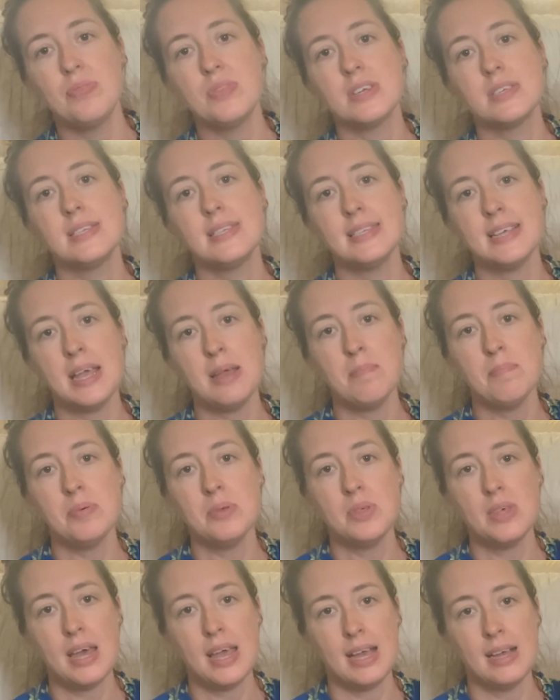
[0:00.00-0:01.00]
the same
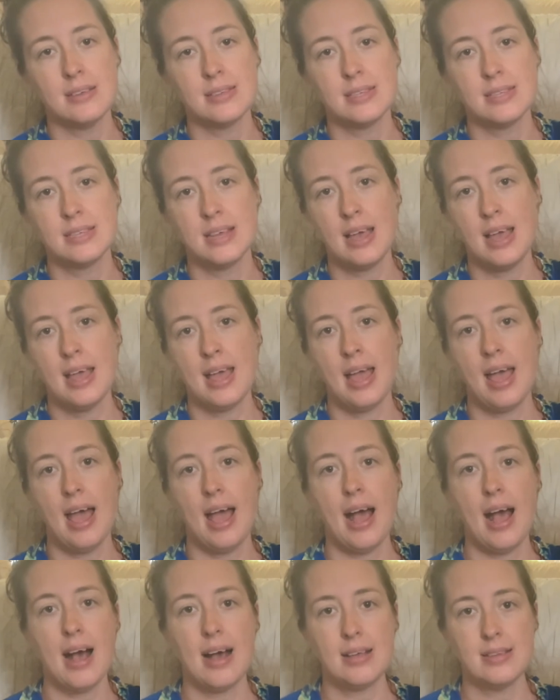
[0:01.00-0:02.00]
place
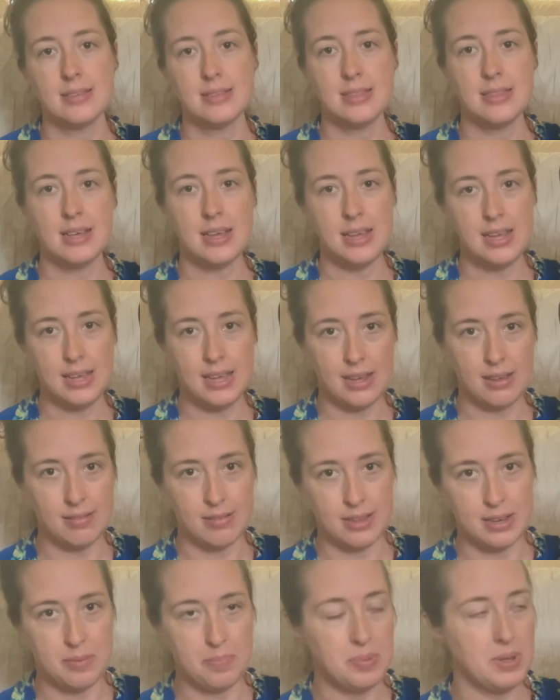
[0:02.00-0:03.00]
as the
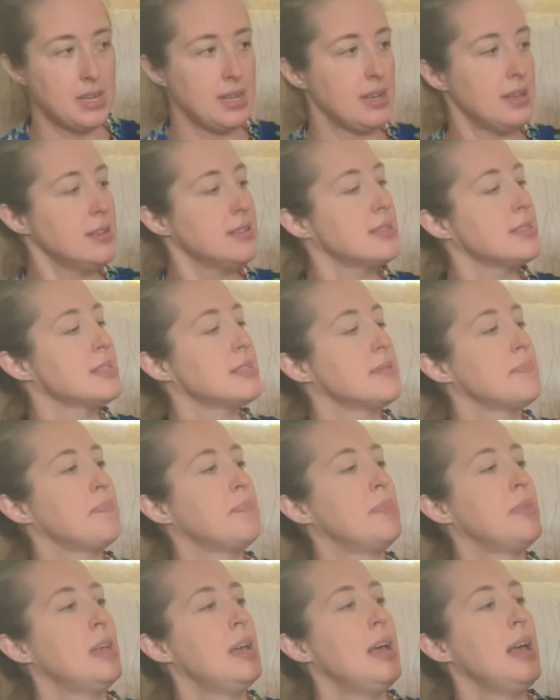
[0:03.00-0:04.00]
England piece,
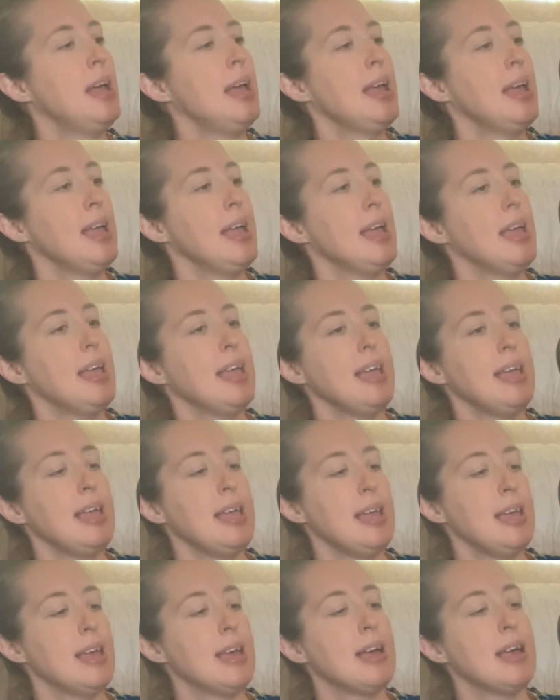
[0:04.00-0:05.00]

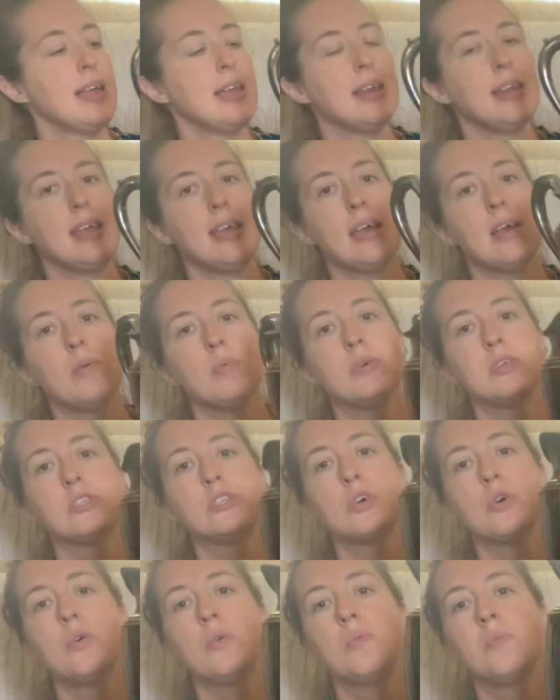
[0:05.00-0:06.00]
and it was
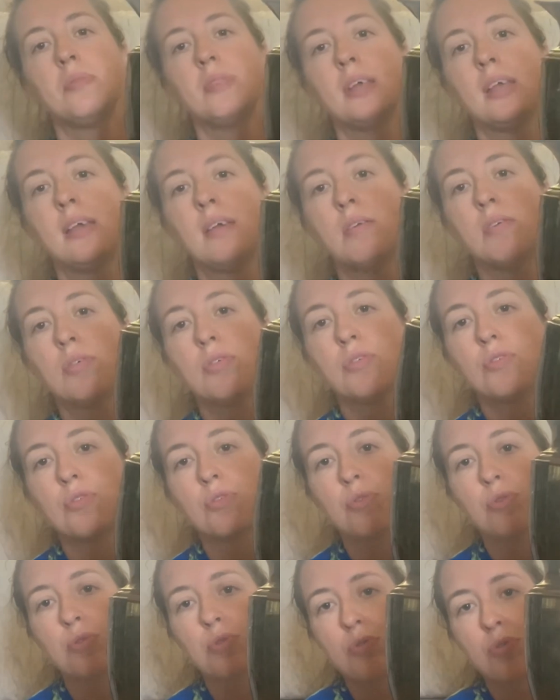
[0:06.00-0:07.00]
only
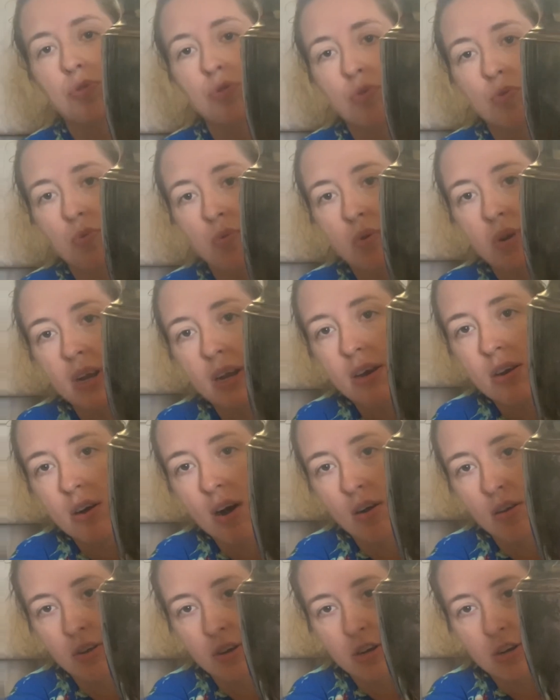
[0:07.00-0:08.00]

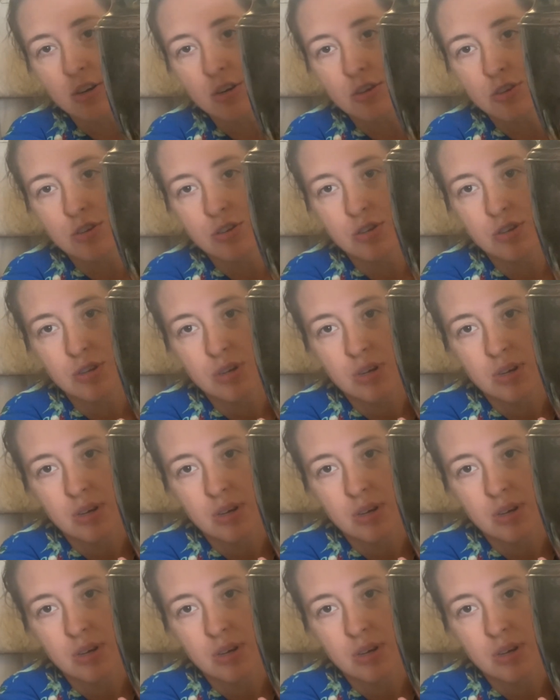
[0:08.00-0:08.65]
$3.